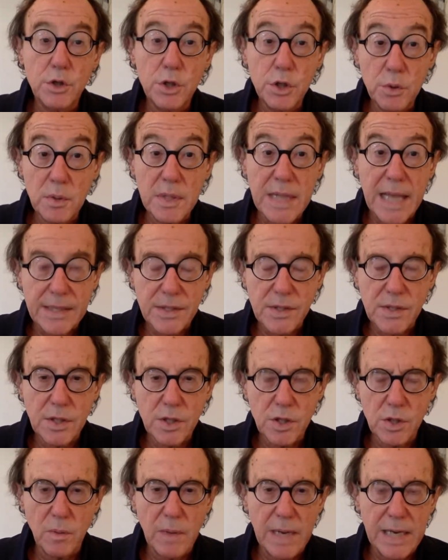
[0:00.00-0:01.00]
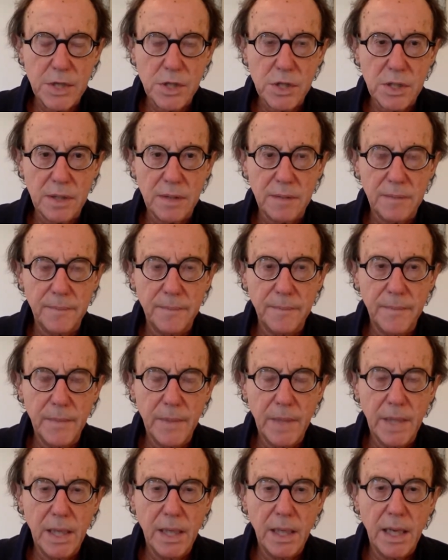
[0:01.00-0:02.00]
to that situation,
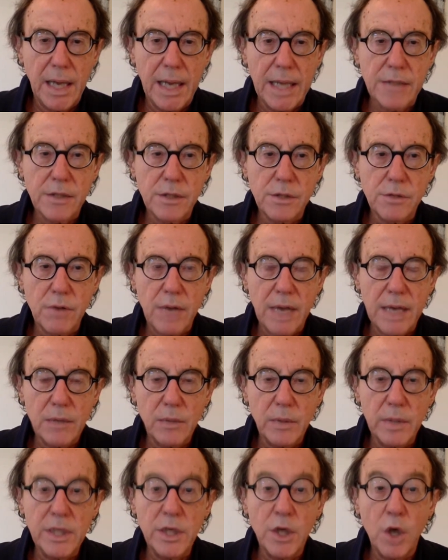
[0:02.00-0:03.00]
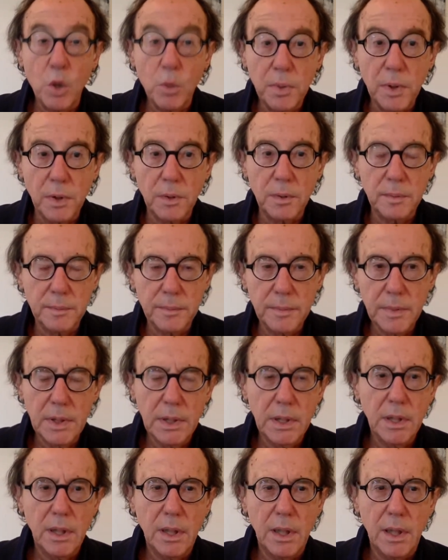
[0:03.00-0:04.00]
and to try to ennoble
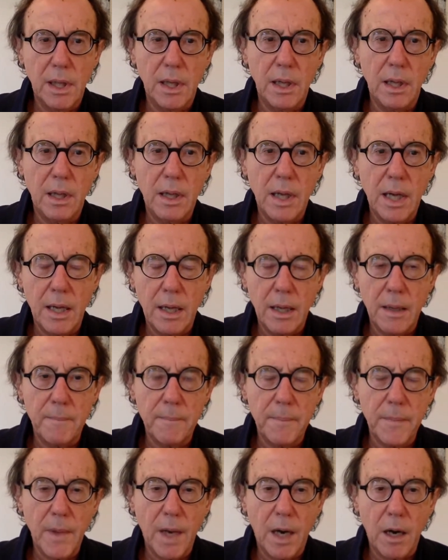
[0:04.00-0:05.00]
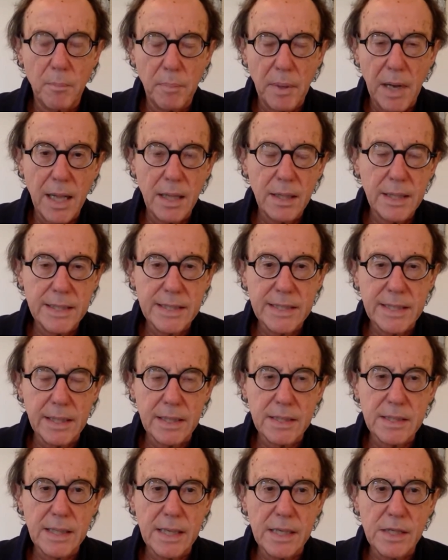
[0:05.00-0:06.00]
our
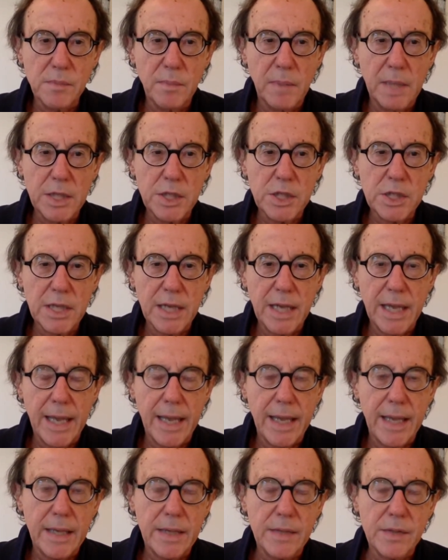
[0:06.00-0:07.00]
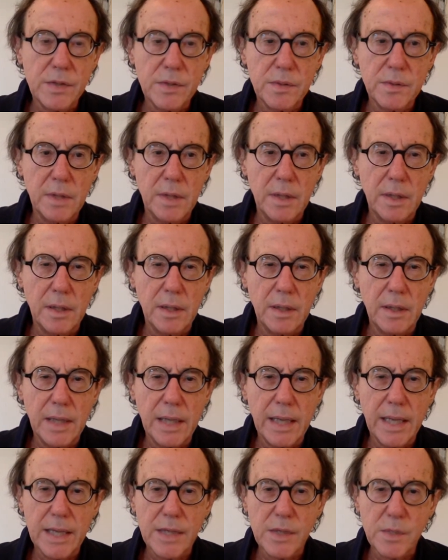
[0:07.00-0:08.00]
politics as much as
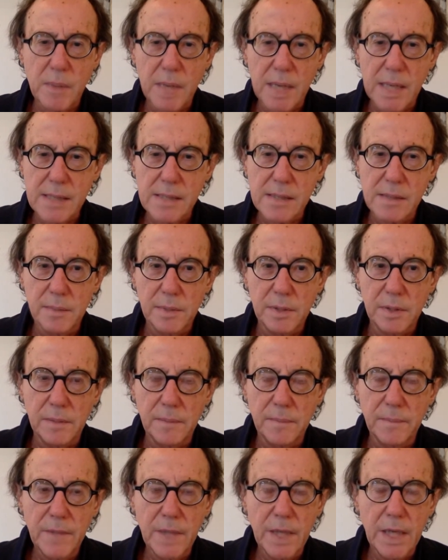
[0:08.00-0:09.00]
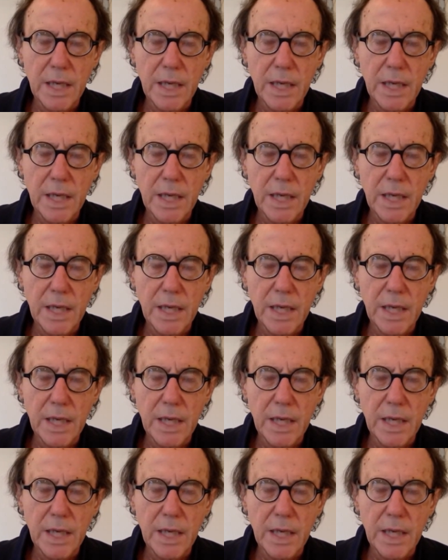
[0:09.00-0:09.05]
possible.